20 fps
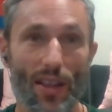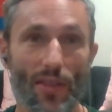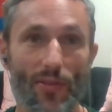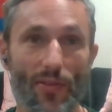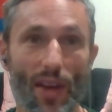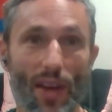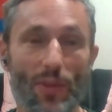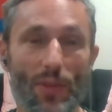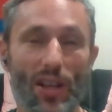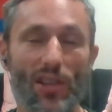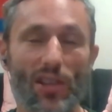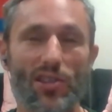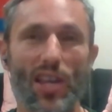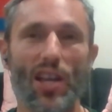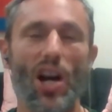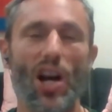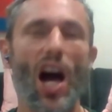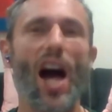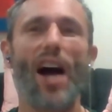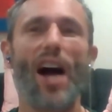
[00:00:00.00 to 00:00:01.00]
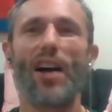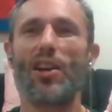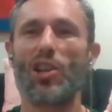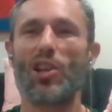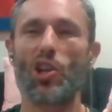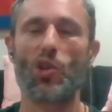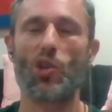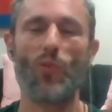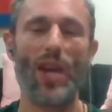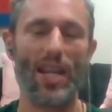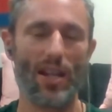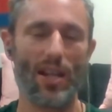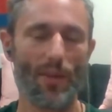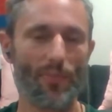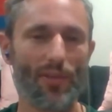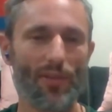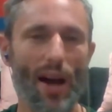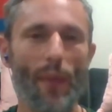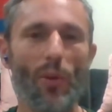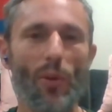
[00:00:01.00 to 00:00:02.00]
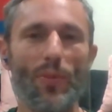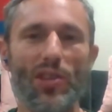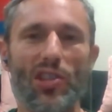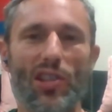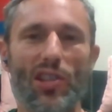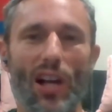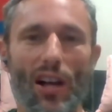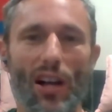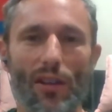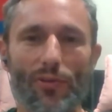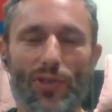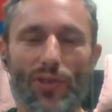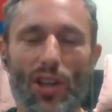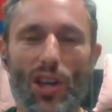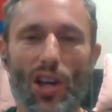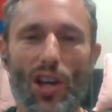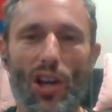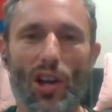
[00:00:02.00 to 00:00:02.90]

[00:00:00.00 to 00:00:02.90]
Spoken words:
then we could say, ah, great, problem is solved.